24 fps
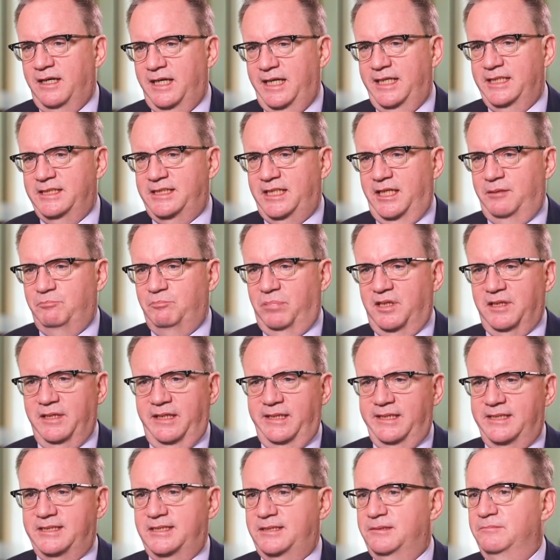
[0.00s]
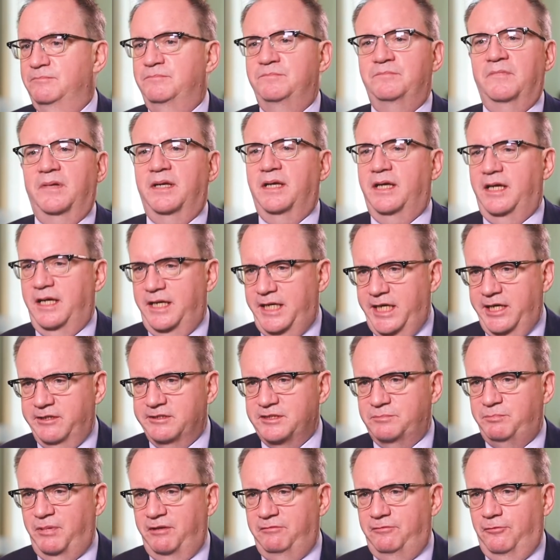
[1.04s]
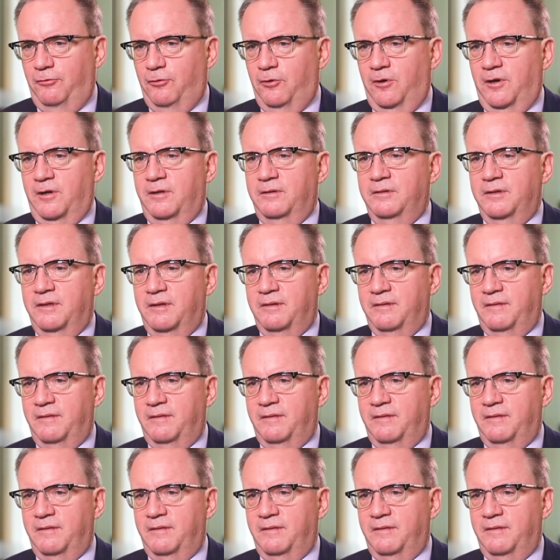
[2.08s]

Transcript: is in place years before